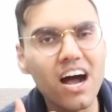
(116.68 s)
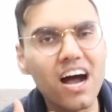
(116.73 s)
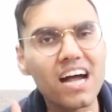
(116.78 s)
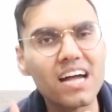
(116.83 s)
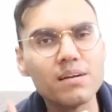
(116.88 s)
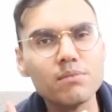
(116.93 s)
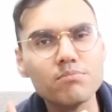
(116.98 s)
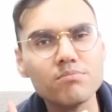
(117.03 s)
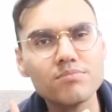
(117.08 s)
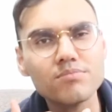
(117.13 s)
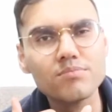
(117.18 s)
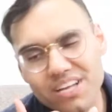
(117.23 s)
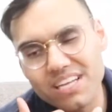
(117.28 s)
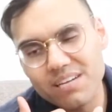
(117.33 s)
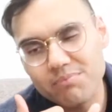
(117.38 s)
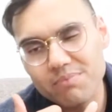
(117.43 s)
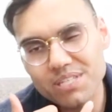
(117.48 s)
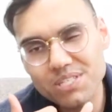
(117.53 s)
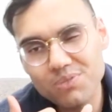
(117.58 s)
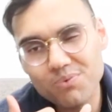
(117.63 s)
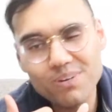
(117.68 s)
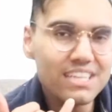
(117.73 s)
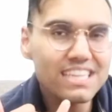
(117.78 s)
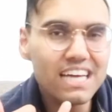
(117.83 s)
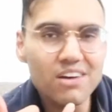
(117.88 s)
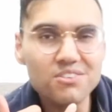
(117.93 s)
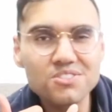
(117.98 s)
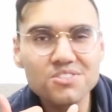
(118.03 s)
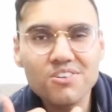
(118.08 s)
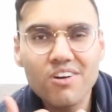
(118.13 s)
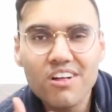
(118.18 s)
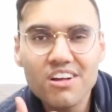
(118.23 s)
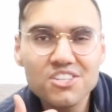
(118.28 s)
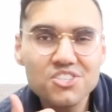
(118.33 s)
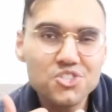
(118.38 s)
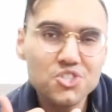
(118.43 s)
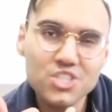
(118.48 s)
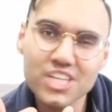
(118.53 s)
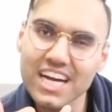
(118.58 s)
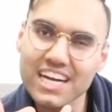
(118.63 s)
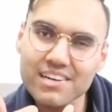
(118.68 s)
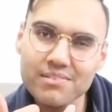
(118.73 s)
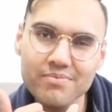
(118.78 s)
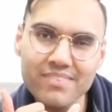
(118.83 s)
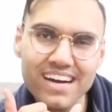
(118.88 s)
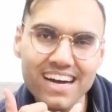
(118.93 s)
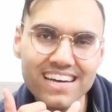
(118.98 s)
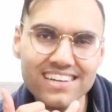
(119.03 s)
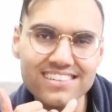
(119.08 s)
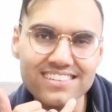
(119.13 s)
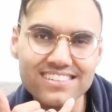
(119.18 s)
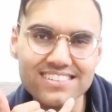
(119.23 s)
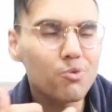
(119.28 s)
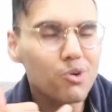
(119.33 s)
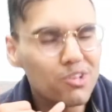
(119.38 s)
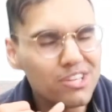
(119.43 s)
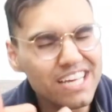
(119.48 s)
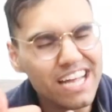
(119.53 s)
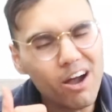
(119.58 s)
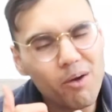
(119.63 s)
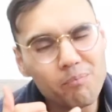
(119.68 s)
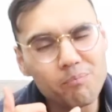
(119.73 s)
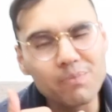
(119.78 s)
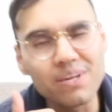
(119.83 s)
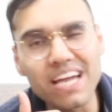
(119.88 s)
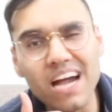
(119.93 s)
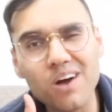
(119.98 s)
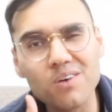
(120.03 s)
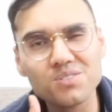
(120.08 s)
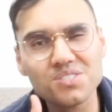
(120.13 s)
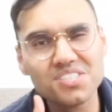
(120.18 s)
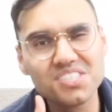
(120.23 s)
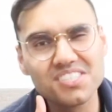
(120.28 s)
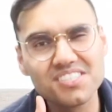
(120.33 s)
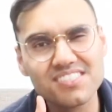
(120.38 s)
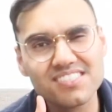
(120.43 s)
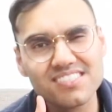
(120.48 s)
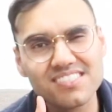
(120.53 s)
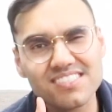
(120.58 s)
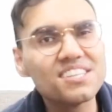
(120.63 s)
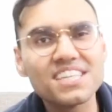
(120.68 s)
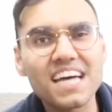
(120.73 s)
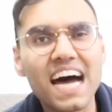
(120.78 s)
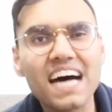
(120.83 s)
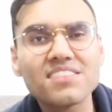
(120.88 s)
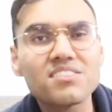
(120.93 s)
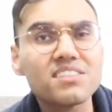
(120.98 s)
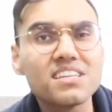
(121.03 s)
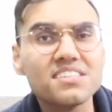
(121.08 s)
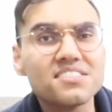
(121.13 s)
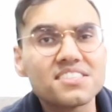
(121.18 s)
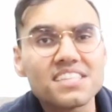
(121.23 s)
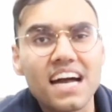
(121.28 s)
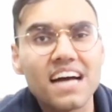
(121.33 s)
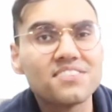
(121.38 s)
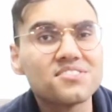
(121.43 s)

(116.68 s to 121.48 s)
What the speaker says: time. You want to give me $20,000 check, man? It'll really help me out. And these athletes